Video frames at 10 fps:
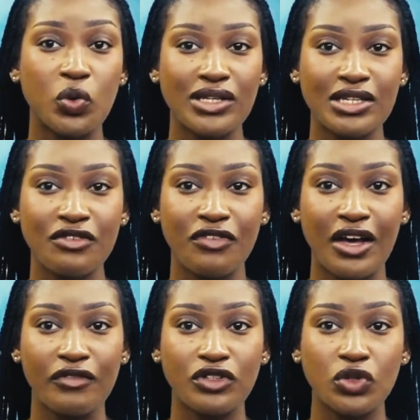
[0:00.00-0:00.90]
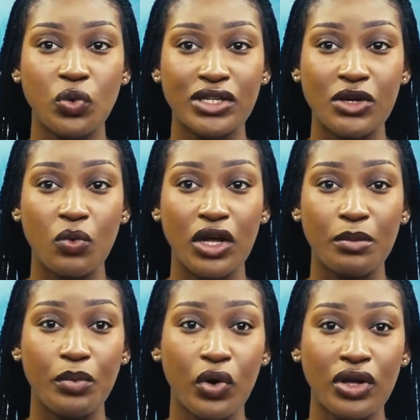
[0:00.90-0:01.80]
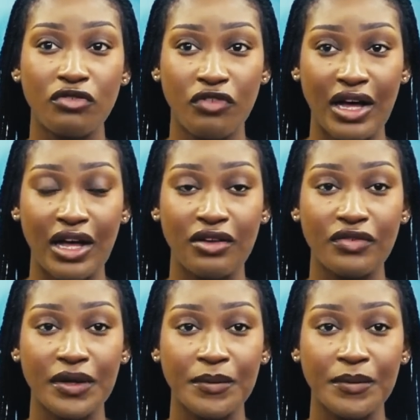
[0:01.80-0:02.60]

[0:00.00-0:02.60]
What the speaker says: 25 to 21.5.